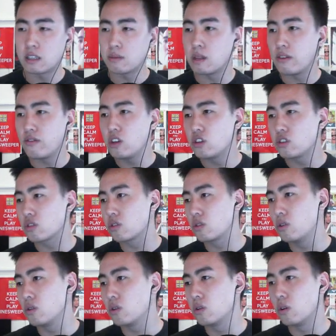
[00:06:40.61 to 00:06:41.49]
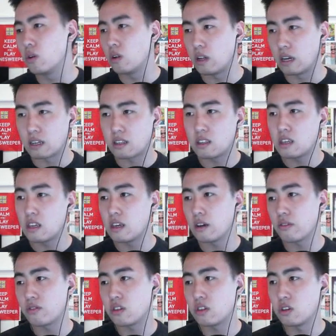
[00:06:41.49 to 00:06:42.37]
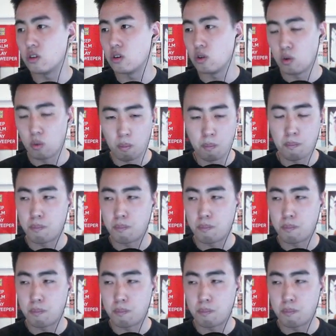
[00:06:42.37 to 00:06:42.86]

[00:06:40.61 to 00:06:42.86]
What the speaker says: I mean, if you just Google like TF2